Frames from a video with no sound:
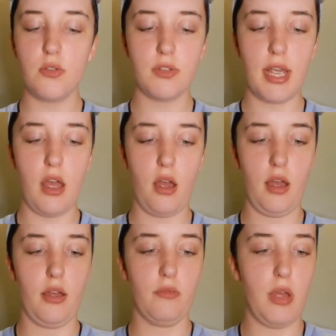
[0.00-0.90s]
use
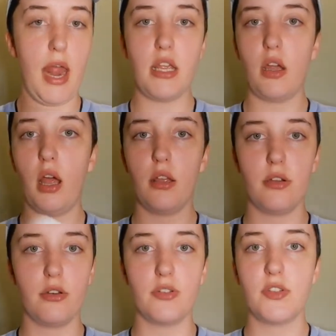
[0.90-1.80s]
any
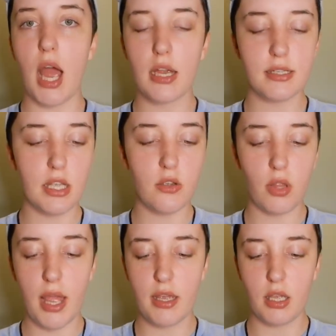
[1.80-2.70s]
colored socks that you
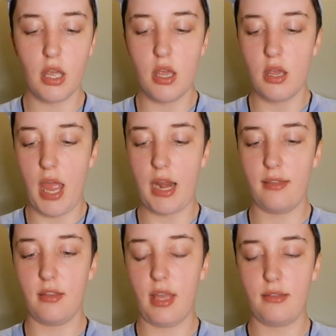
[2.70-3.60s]
like,
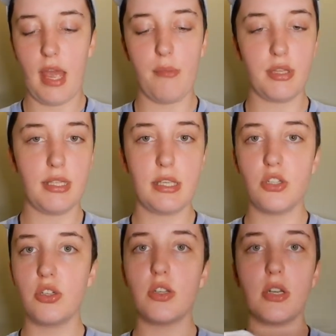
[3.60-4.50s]
anything like that, but this is
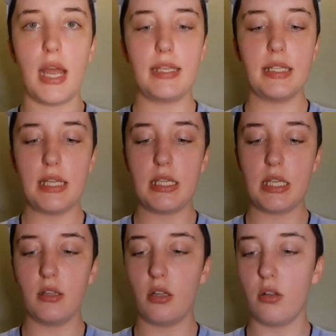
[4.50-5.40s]
just a nice,
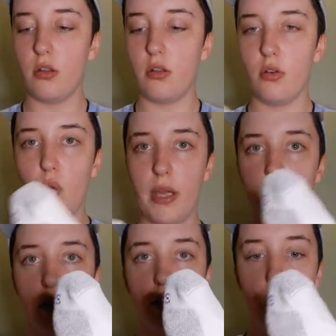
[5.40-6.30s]
easy, little, quick
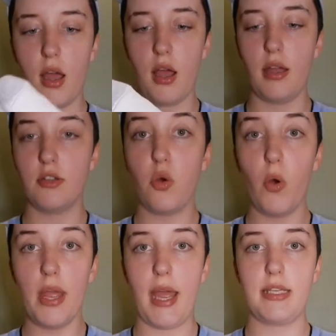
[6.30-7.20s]

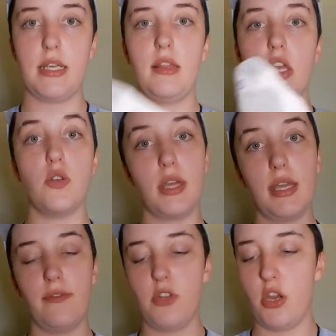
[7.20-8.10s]
toy idea that you can
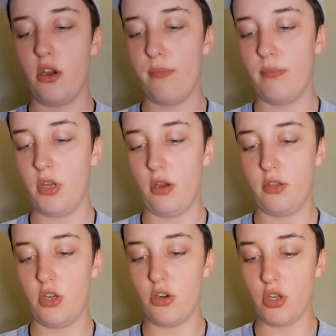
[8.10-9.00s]
give to
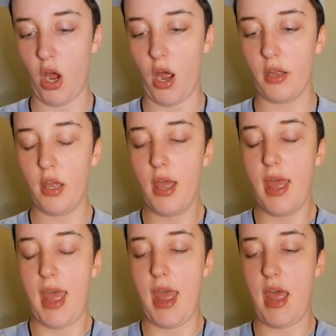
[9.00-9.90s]
your dog.
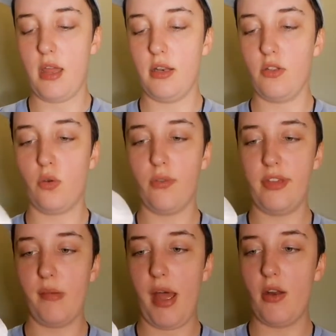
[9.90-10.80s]
And the cool
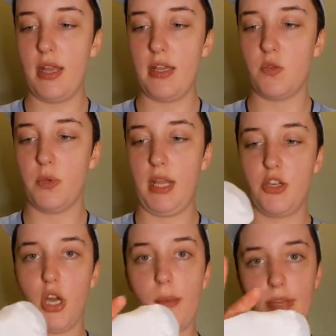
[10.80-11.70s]
thing about it is when they
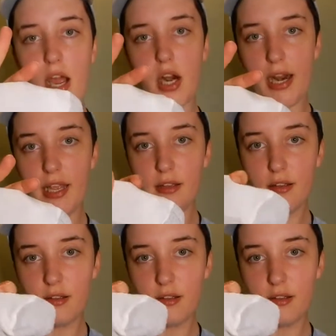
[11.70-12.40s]
chomp down on it,